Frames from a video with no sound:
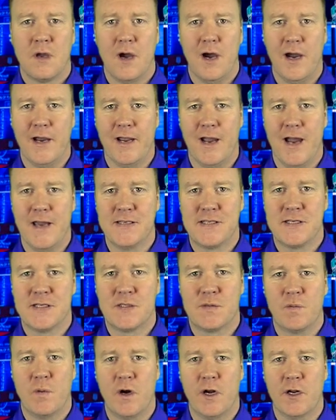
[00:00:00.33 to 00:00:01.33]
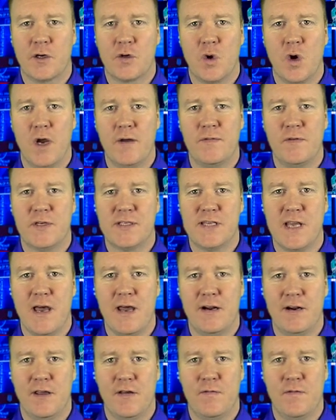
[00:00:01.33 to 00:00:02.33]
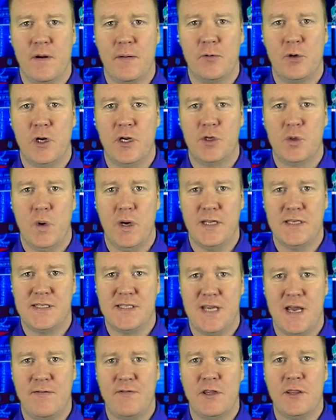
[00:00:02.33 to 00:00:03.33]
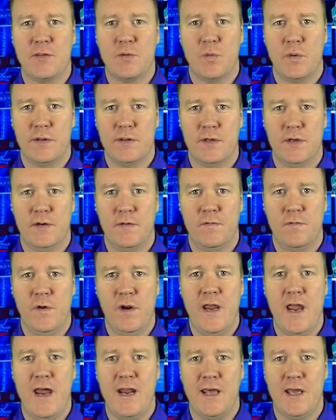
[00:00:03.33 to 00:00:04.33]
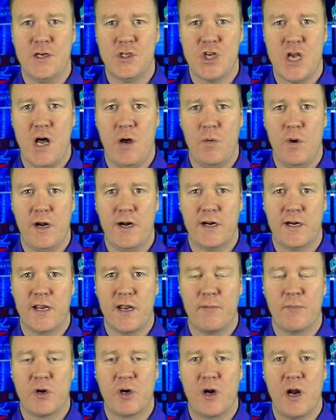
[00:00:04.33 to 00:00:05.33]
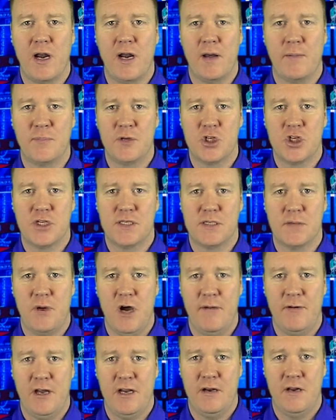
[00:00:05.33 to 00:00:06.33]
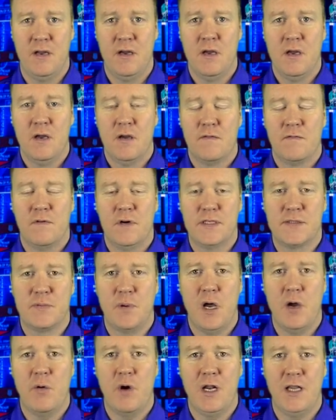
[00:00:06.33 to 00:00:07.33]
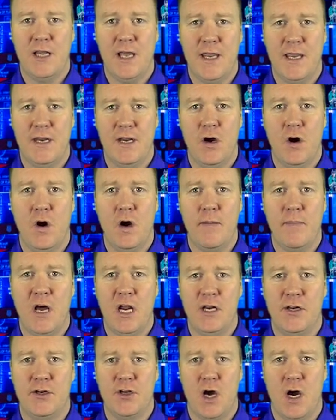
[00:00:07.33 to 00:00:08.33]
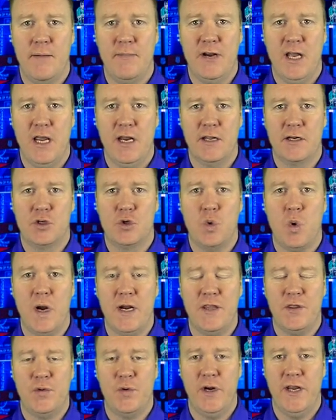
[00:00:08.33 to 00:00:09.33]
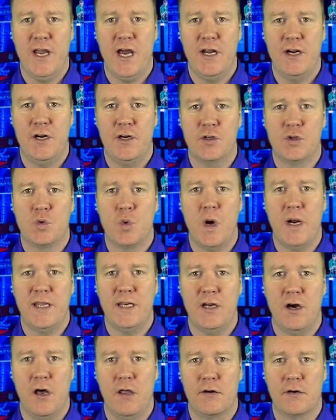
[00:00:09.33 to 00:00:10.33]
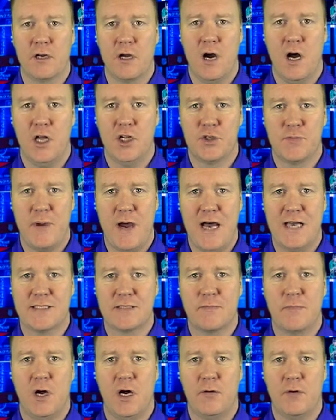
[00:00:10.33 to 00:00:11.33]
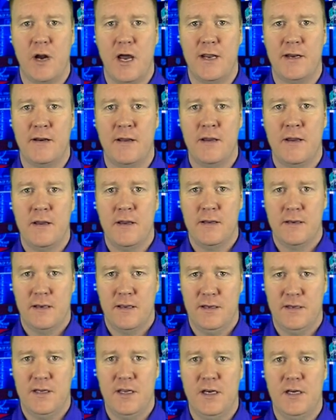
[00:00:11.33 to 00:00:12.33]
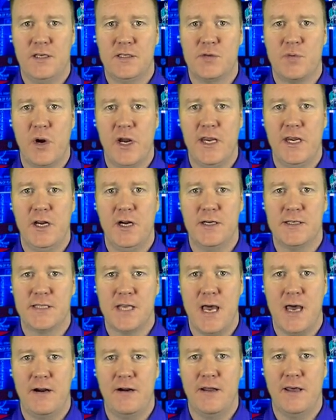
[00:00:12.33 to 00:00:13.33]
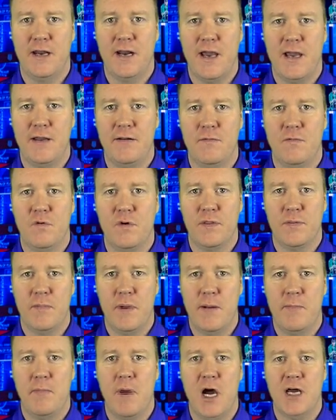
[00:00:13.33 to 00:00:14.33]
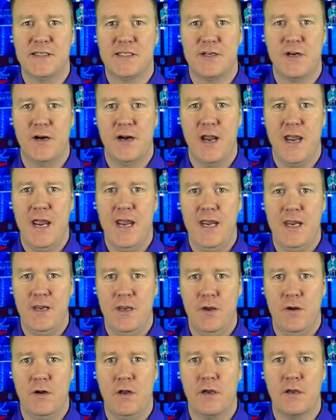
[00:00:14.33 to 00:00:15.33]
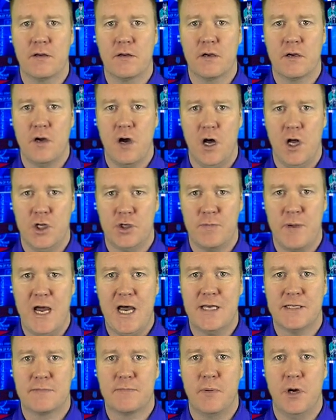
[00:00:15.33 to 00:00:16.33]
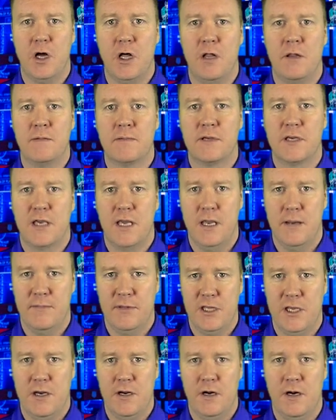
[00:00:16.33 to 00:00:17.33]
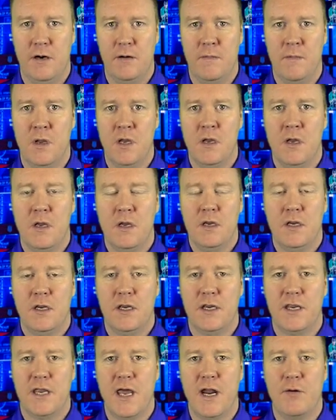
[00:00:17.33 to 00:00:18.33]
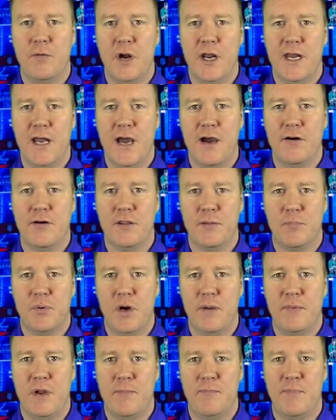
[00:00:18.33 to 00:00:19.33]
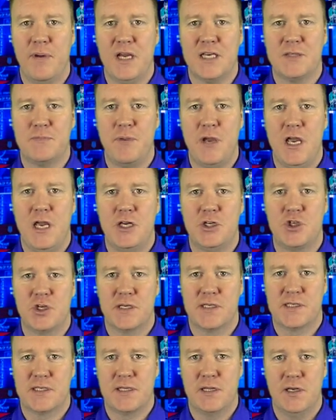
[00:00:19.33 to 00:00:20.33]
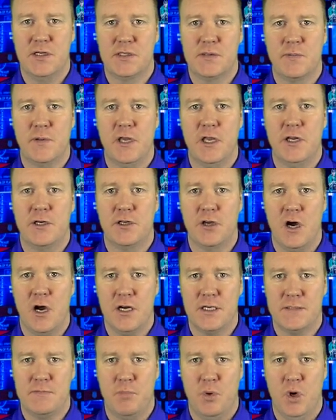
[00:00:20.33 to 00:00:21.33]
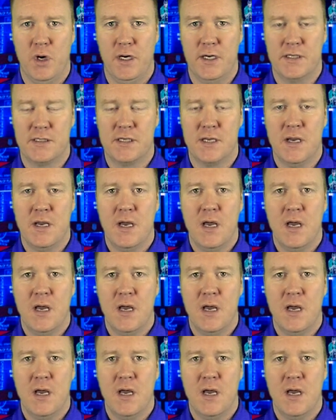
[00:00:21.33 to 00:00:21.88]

Hi guys, this is Vernon Croy for Saturday, February 27th, with your free NHL winner coming right up in just a moment. First of all, I want to let you know I'm on a dominating $2,320 college basketball run. Continues right here Saturday night with my monster 8-unit college basketball game of the year. You can get it right now on the Premium Picks page, exclusively at Doc Sports.